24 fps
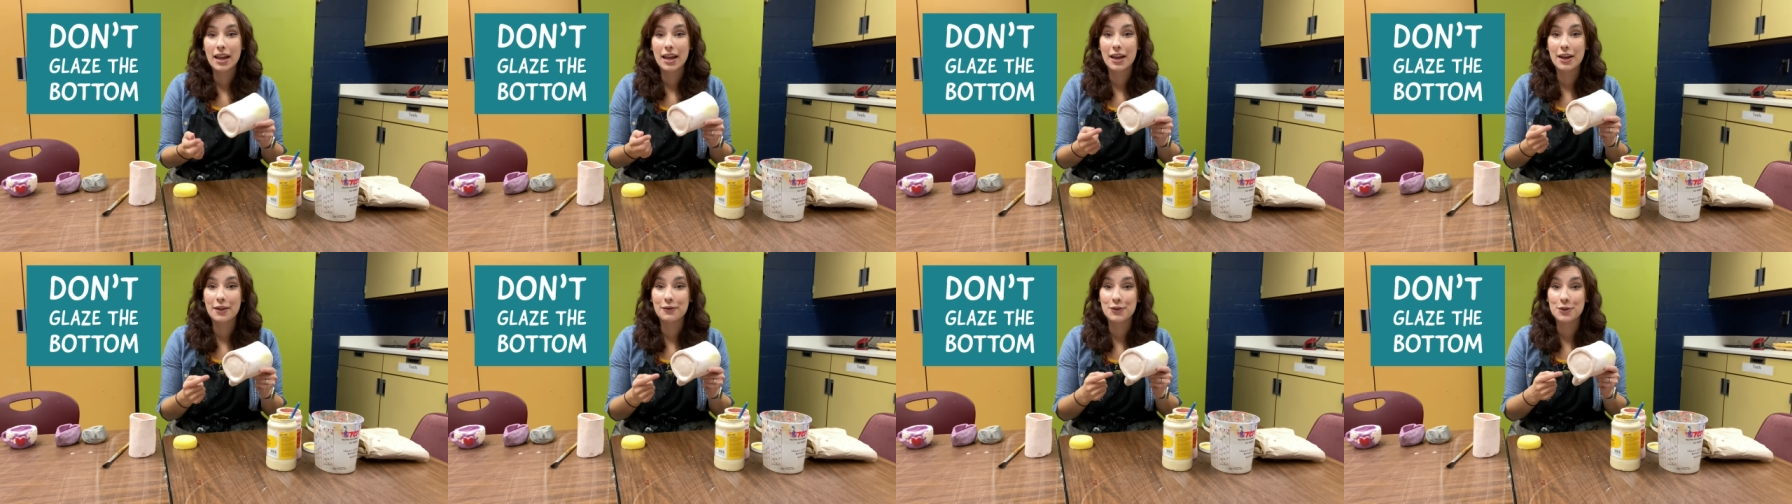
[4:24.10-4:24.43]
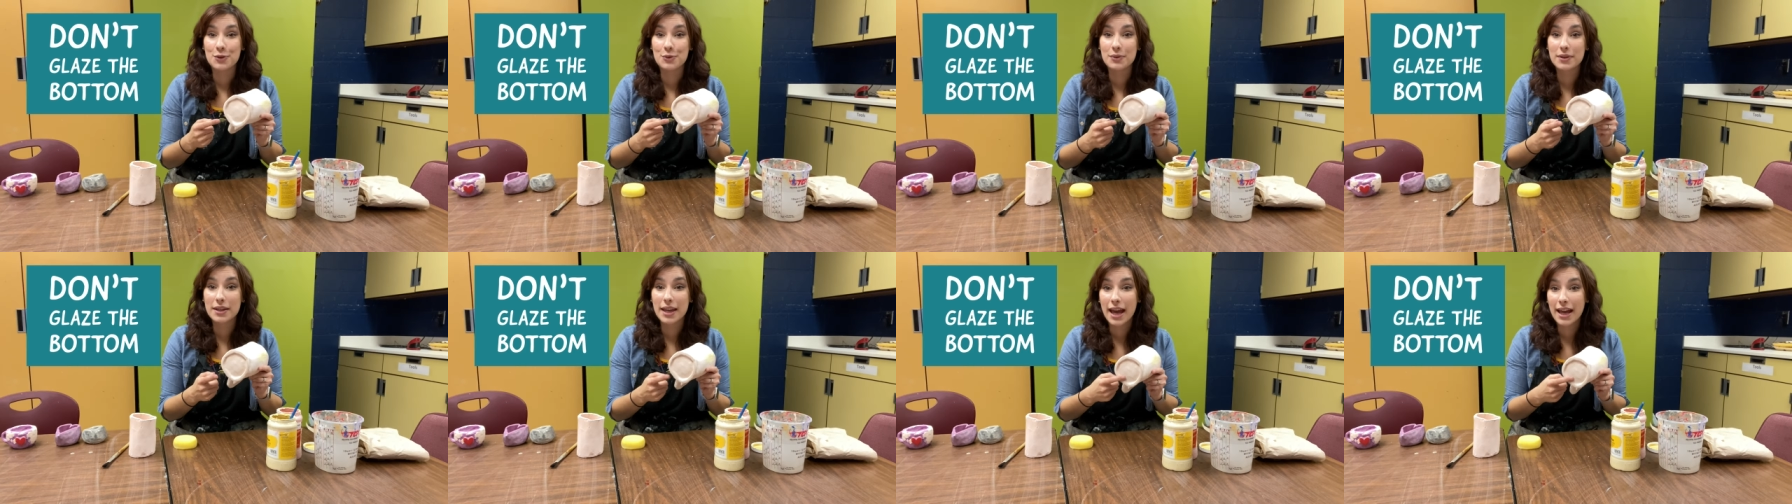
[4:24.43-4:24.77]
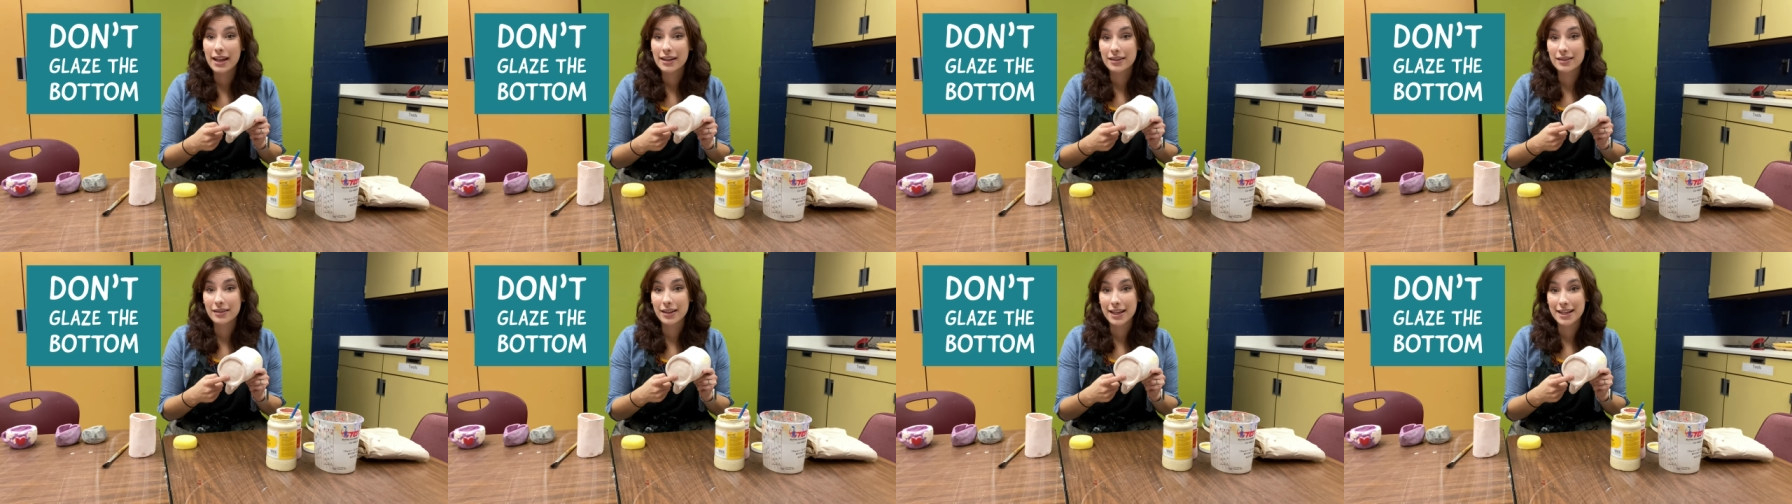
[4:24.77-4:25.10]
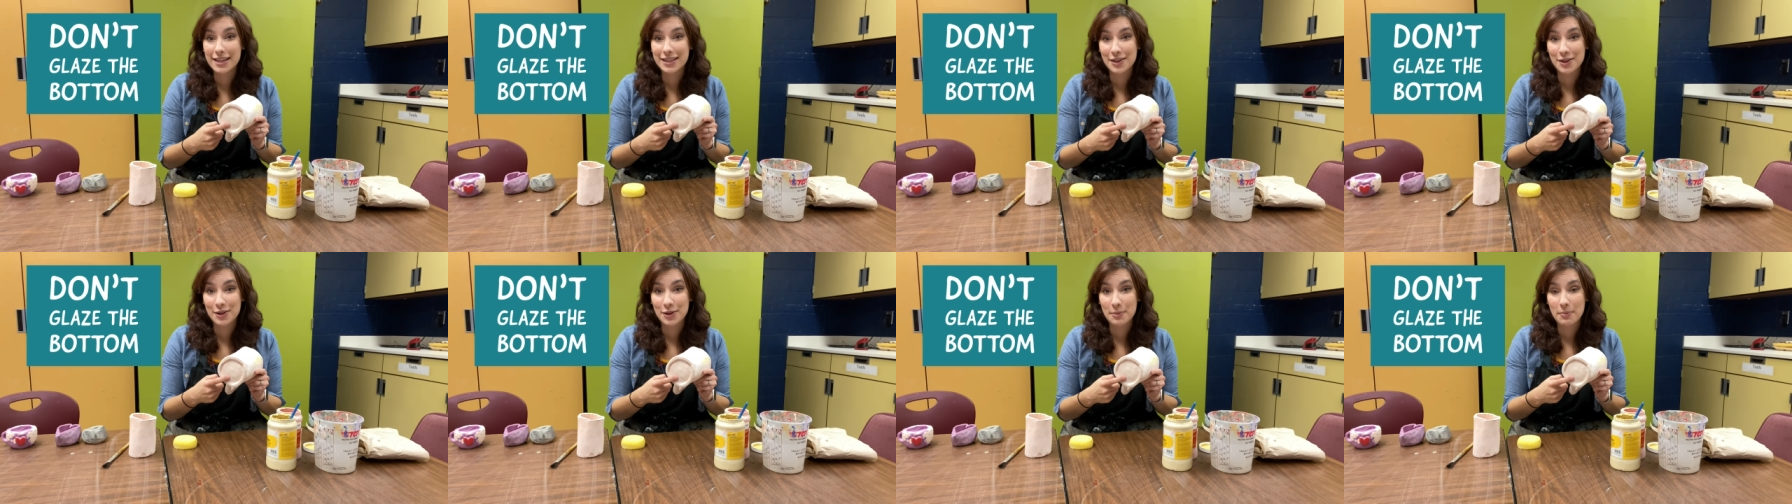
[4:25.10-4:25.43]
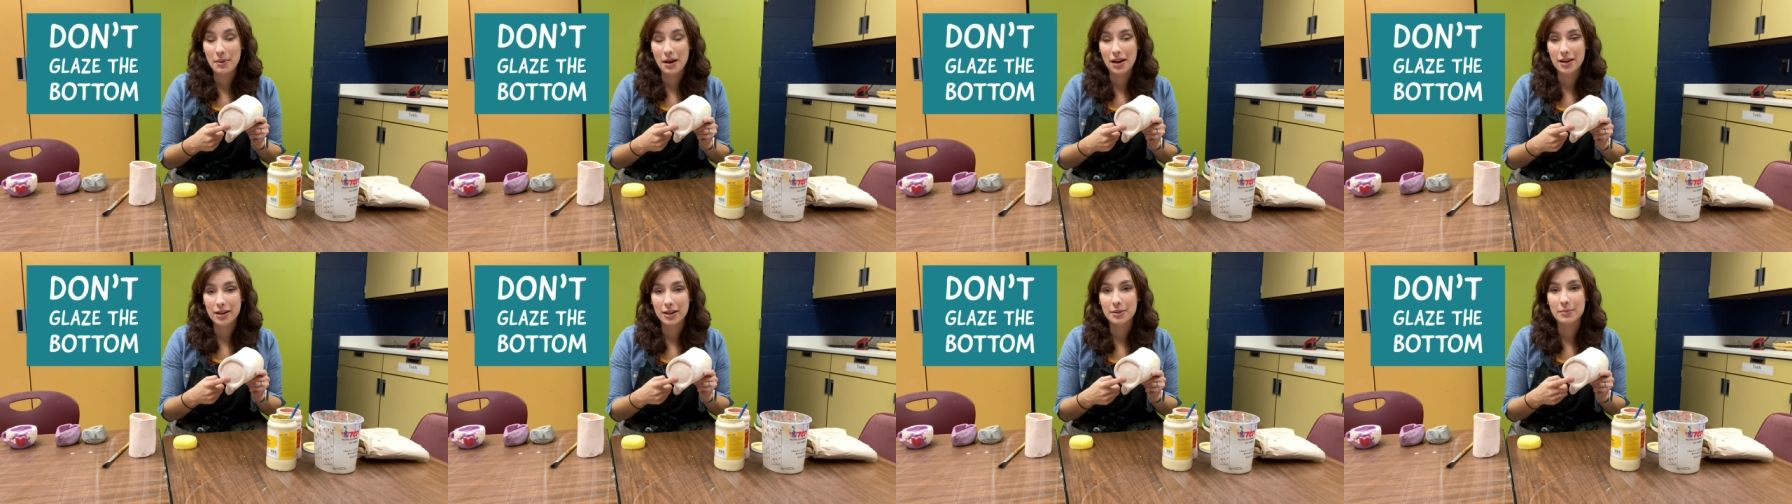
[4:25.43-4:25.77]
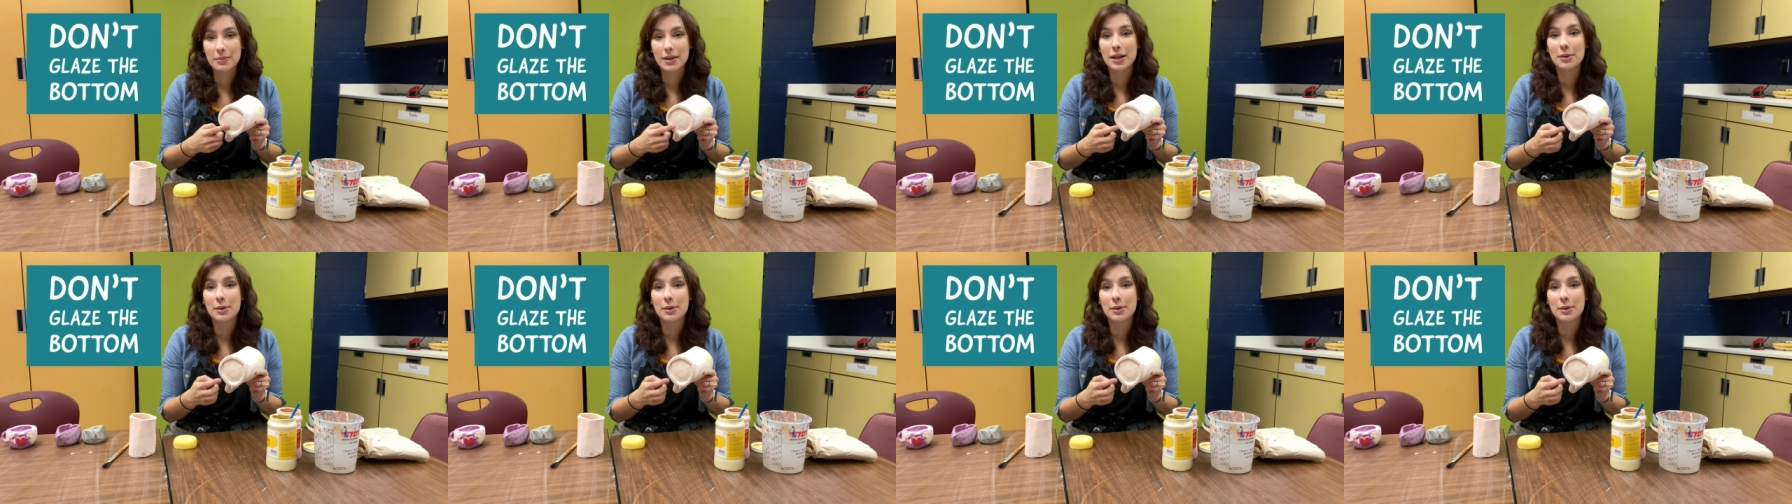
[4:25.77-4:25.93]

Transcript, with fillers: If you get glaze on the bottom,